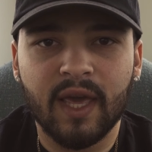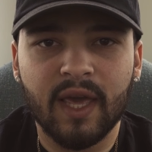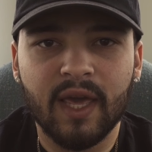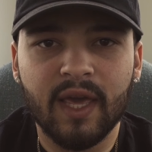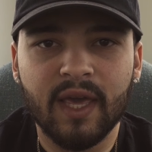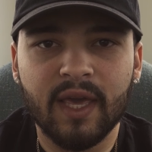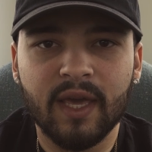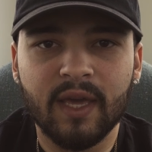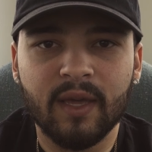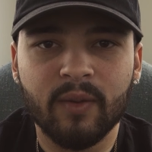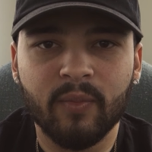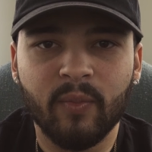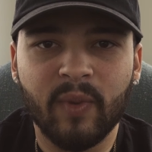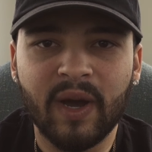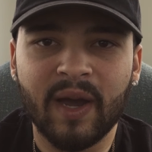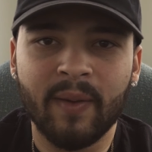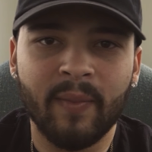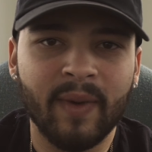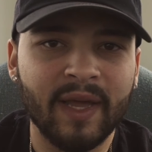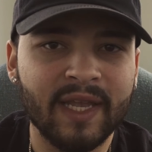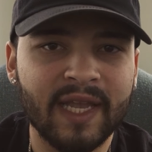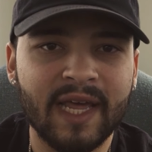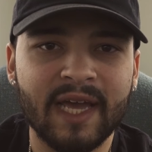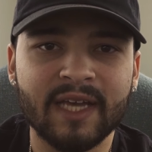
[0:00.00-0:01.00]
and by
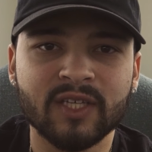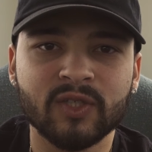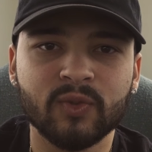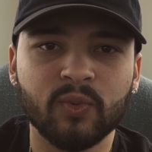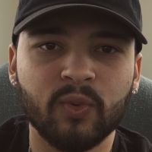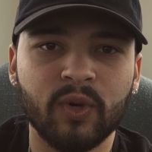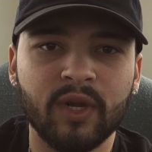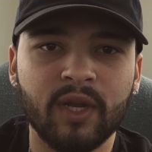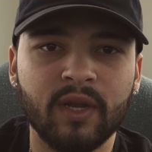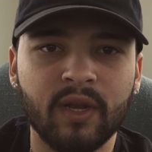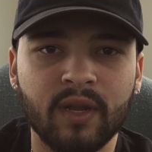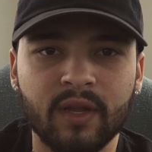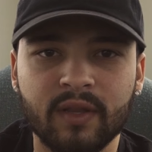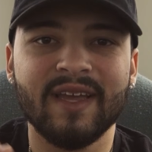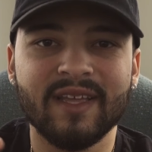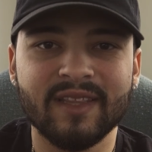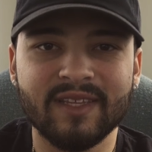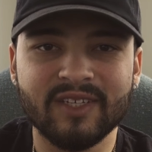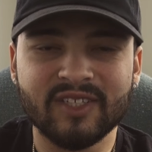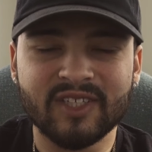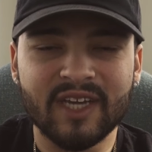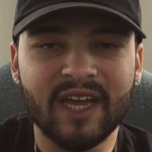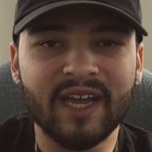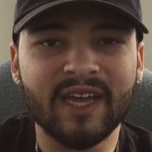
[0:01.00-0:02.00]
my last one,
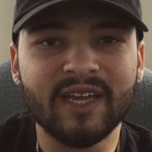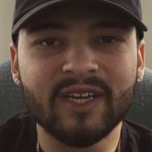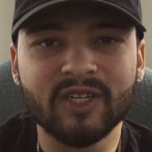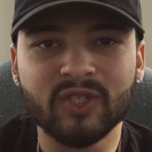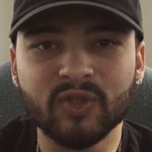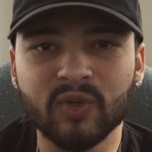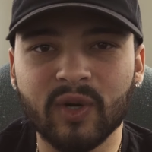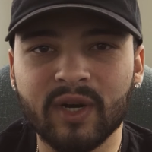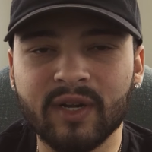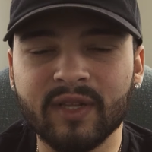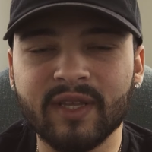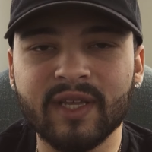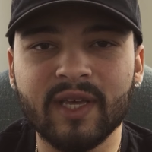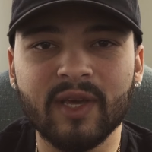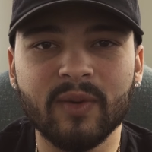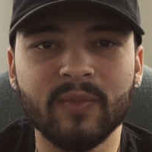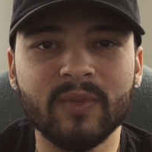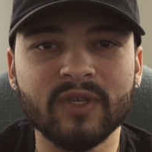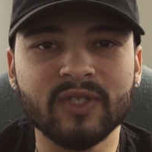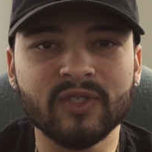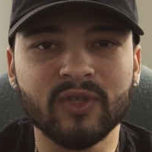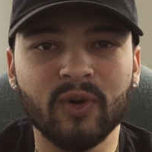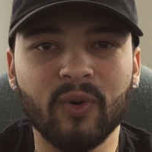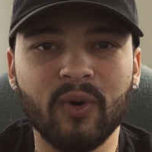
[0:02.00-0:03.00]
the shock and adrenaline hit
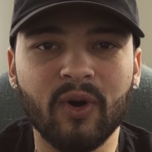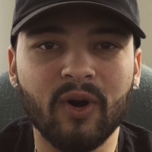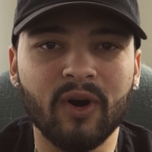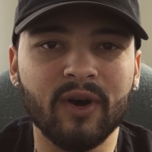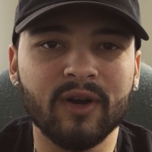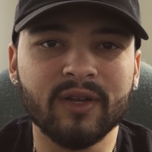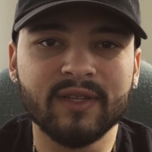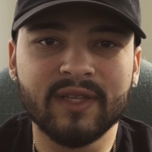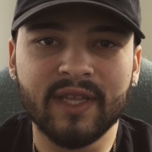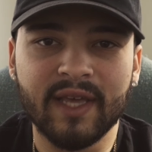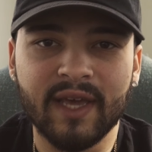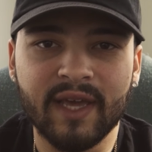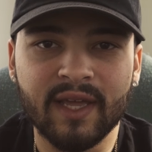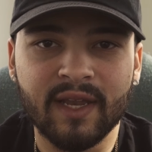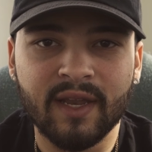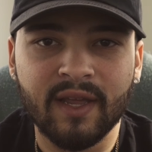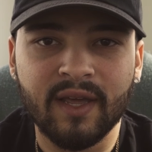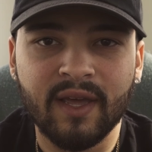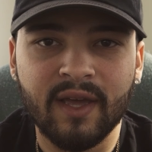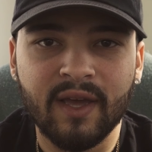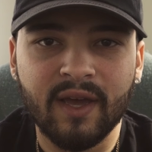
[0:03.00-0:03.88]
me so hard that